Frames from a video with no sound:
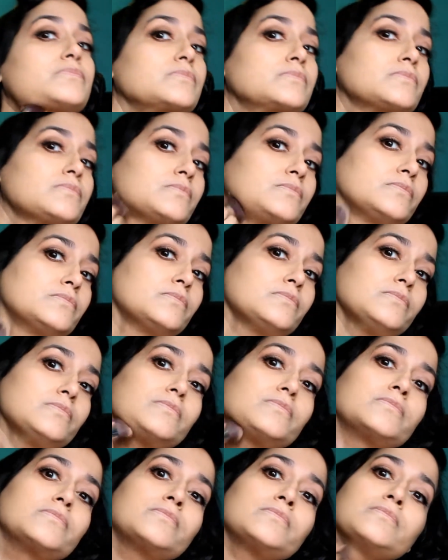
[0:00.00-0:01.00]

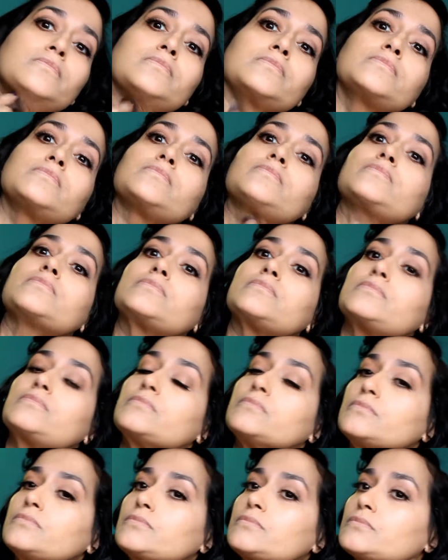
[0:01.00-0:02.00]

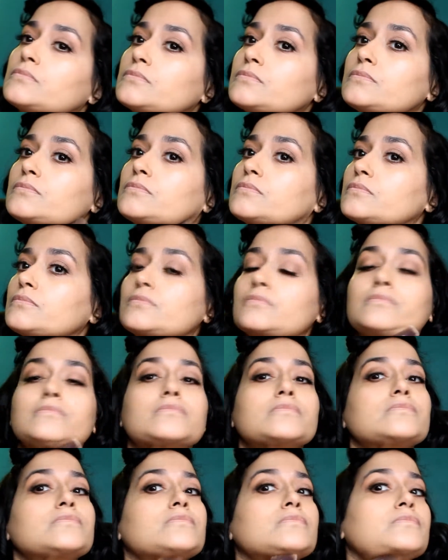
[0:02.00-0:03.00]

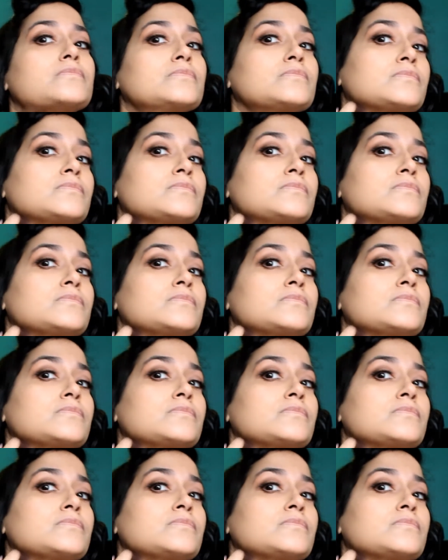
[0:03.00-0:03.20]
Nothing is said.